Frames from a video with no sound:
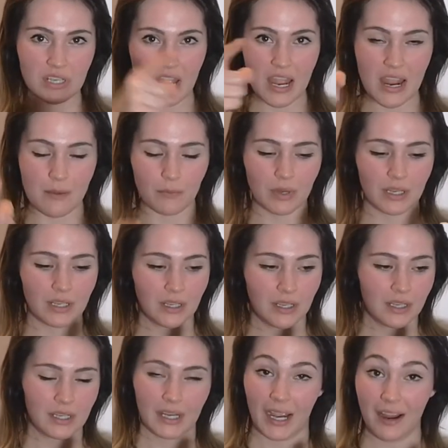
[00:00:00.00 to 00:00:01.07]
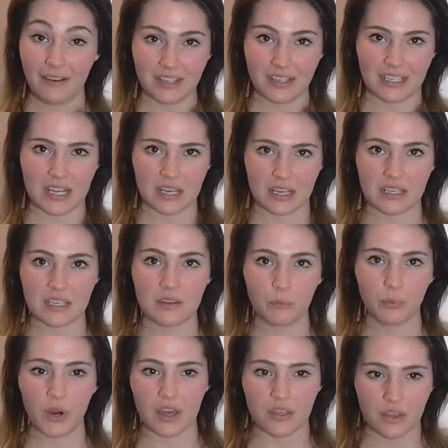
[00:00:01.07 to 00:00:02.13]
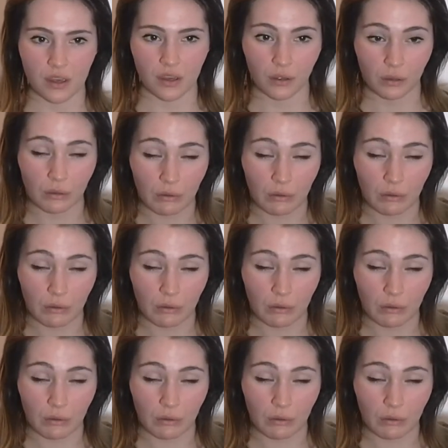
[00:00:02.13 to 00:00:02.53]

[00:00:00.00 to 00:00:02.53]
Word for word: time, I have to take a deep breath.